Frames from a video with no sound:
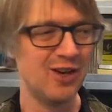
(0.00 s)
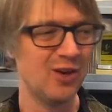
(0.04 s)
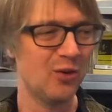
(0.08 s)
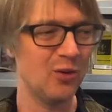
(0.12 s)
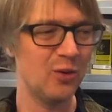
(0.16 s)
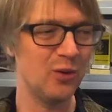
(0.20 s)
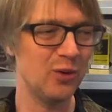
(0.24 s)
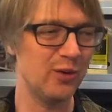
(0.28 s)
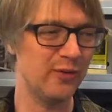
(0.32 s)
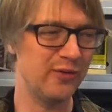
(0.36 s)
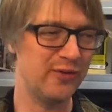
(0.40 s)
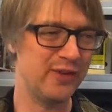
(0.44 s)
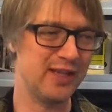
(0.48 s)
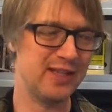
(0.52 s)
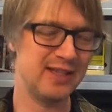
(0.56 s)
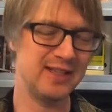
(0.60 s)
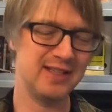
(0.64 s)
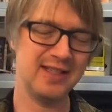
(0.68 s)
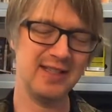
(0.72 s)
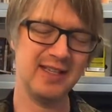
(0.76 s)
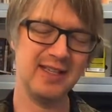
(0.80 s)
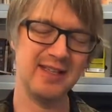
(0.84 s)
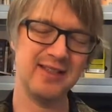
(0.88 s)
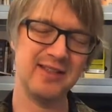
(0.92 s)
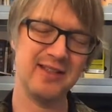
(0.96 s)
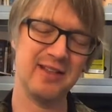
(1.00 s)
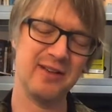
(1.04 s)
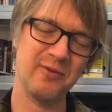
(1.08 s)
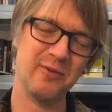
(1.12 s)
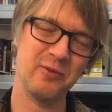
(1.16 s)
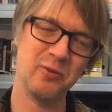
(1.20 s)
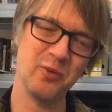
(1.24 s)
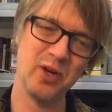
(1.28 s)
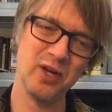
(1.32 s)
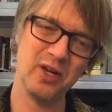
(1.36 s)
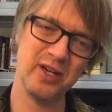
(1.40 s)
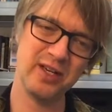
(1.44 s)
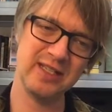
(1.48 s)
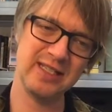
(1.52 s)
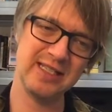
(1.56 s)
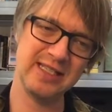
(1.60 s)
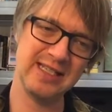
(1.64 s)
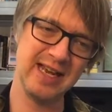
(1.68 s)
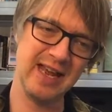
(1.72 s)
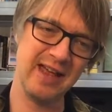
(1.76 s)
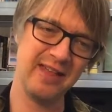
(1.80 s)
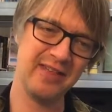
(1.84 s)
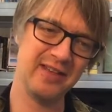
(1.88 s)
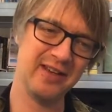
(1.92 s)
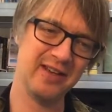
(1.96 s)
All of these things kind of work
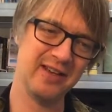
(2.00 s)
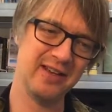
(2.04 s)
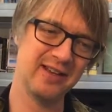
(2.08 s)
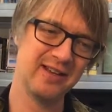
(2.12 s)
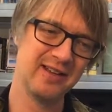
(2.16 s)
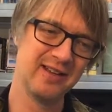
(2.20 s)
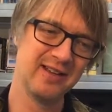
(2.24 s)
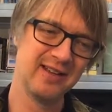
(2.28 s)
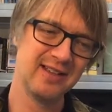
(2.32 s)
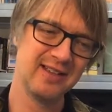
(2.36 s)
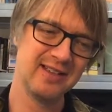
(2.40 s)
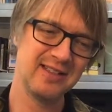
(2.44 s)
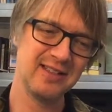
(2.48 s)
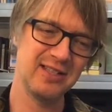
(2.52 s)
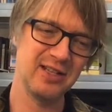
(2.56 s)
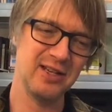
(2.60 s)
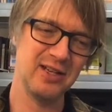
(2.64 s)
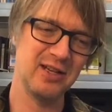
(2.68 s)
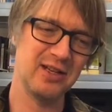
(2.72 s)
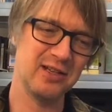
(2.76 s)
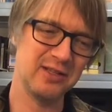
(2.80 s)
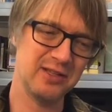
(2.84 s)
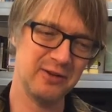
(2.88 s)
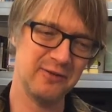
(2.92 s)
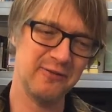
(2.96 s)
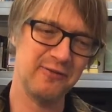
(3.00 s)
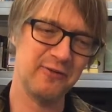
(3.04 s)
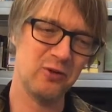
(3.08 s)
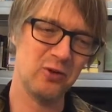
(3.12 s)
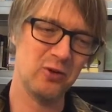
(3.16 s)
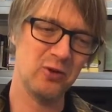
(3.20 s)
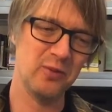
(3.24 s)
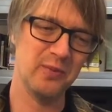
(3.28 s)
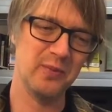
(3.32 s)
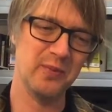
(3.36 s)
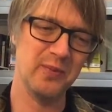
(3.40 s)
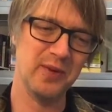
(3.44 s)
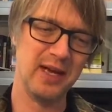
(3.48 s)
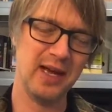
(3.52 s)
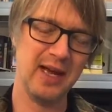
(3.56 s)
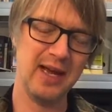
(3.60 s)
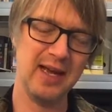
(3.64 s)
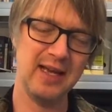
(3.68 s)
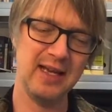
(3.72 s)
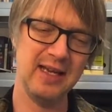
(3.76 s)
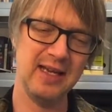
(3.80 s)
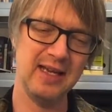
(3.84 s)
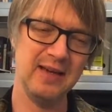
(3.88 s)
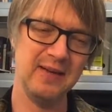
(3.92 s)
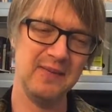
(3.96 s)
together to form
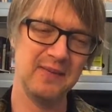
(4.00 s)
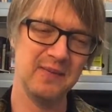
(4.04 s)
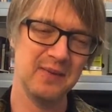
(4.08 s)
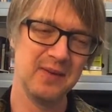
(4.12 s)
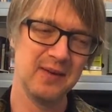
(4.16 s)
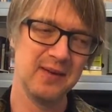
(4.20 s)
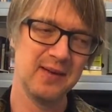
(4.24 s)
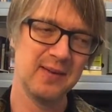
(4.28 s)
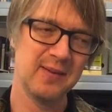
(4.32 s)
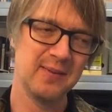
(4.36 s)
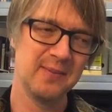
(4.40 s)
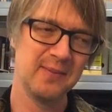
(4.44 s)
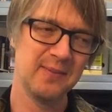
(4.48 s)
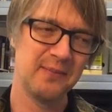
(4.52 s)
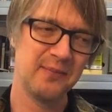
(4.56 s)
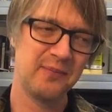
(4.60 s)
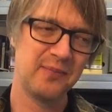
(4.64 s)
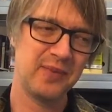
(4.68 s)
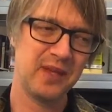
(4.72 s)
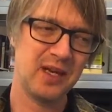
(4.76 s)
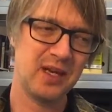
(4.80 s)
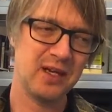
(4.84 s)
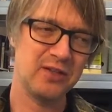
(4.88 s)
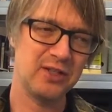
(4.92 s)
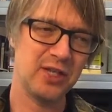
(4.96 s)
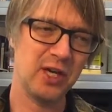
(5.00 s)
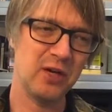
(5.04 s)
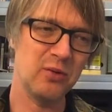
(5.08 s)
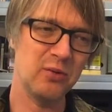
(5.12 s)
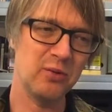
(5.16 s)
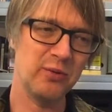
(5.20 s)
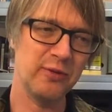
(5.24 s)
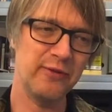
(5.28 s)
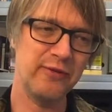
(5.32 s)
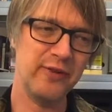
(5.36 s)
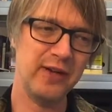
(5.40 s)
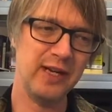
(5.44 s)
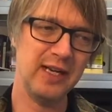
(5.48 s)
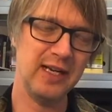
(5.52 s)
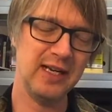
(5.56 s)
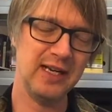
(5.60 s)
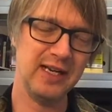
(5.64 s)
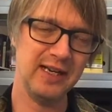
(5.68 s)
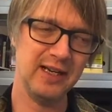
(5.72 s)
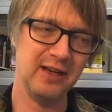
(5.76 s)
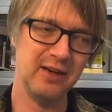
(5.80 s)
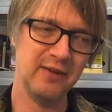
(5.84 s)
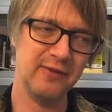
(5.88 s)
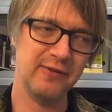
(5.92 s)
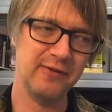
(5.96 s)
a total
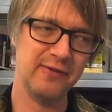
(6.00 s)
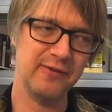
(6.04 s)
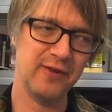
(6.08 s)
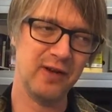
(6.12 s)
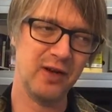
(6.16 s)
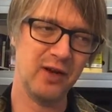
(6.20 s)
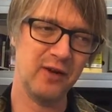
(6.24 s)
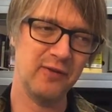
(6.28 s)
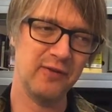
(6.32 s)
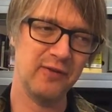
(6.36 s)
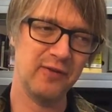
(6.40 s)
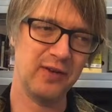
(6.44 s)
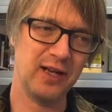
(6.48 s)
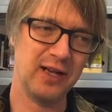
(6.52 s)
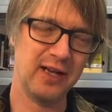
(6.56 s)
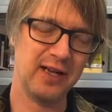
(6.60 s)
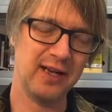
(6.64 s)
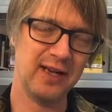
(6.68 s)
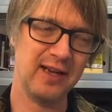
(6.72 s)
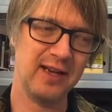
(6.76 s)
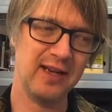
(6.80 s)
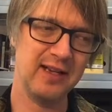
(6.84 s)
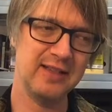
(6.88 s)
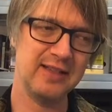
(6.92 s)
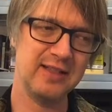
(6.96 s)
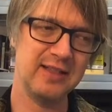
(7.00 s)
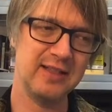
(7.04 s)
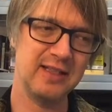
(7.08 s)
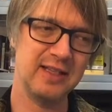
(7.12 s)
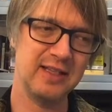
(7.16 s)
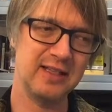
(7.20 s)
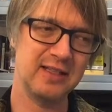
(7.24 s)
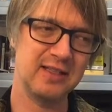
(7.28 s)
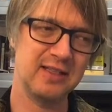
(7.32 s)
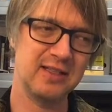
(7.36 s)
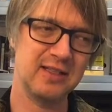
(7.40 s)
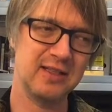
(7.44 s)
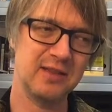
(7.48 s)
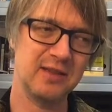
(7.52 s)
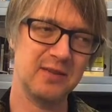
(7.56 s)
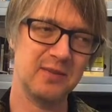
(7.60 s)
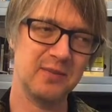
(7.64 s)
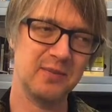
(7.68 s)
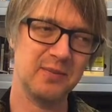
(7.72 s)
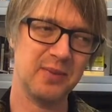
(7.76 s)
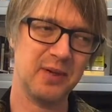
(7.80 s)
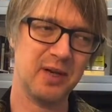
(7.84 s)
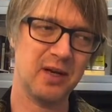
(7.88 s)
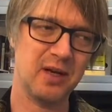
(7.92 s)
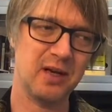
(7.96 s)
feeling of like, is this
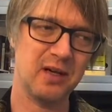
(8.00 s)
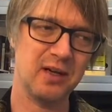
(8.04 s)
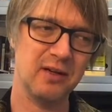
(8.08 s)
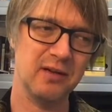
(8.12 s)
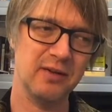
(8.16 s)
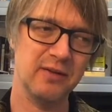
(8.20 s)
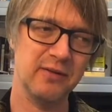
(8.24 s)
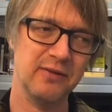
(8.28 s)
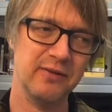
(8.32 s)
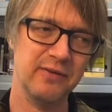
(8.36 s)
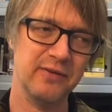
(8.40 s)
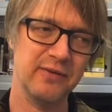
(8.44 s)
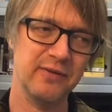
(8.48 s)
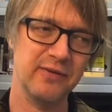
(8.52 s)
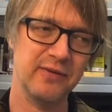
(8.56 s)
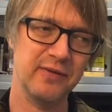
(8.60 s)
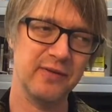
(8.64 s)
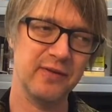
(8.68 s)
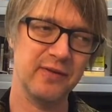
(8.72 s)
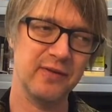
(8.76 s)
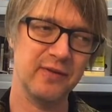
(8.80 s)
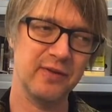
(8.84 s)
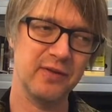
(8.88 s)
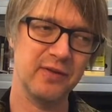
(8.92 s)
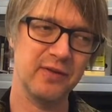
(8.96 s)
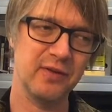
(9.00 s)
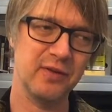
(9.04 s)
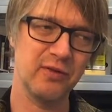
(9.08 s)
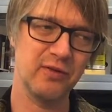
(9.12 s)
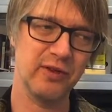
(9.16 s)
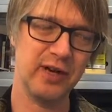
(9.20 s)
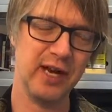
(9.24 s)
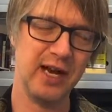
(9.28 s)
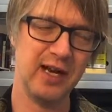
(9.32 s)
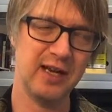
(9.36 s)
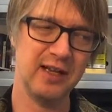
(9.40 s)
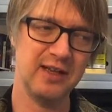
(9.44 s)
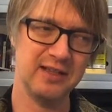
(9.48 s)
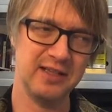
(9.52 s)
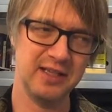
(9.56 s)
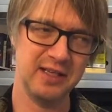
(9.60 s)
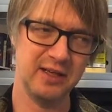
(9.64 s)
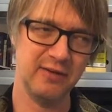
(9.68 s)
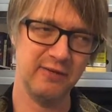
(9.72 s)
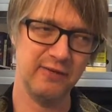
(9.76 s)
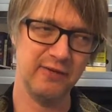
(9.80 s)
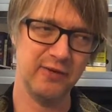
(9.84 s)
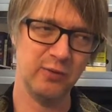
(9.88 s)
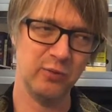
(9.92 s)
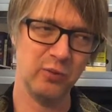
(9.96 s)
part of the reality
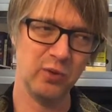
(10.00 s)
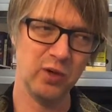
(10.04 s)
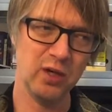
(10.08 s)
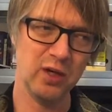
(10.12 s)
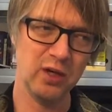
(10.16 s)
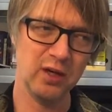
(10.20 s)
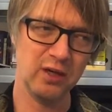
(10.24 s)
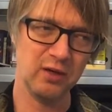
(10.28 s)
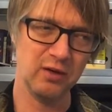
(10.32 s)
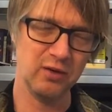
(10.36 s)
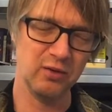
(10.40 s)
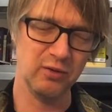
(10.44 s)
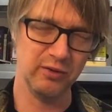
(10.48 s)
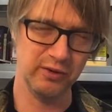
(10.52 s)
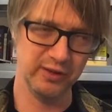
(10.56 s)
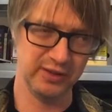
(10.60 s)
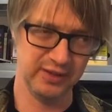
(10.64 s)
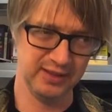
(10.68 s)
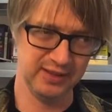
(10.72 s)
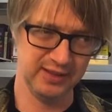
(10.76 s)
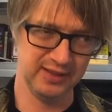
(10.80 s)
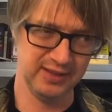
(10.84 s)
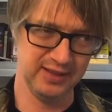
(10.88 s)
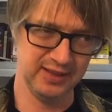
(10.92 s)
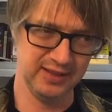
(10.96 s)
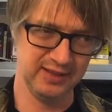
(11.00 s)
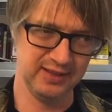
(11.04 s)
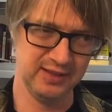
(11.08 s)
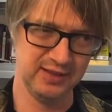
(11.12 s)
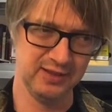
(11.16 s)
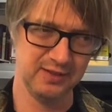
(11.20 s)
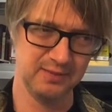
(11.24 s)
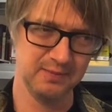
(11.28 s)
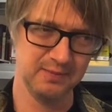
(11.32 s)
of the work, or is this